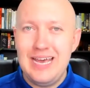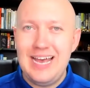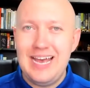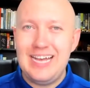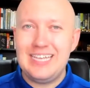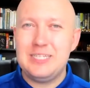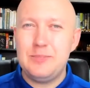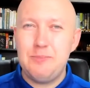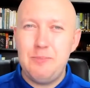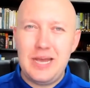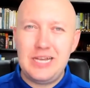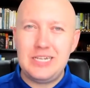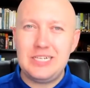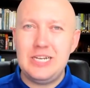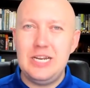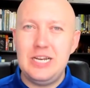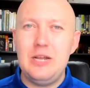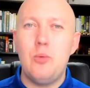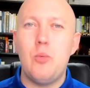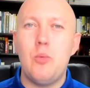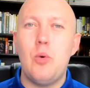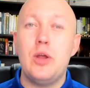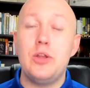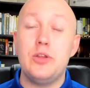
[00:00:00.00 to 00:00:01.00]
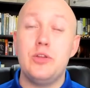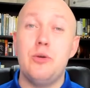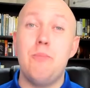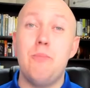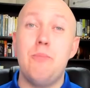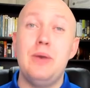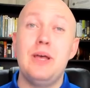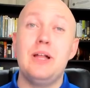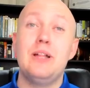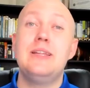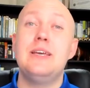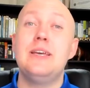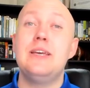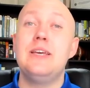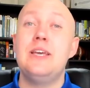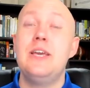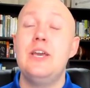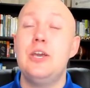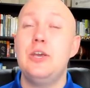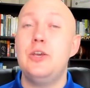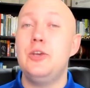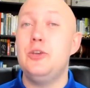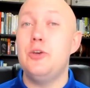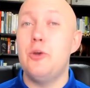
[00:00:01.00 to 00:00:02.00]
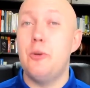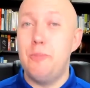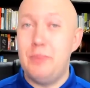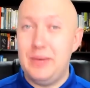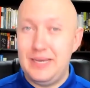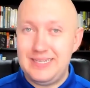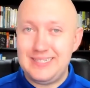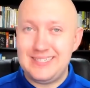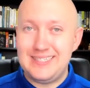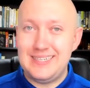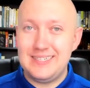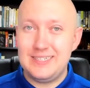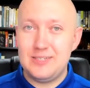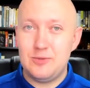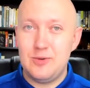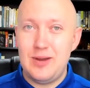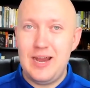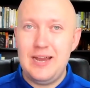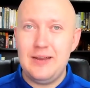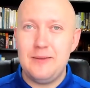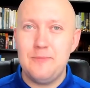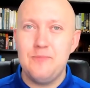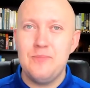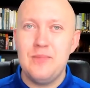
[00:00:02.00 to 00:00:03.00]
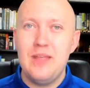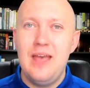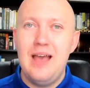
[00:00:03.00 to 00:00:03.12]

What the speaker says: especially when you're building your business, right?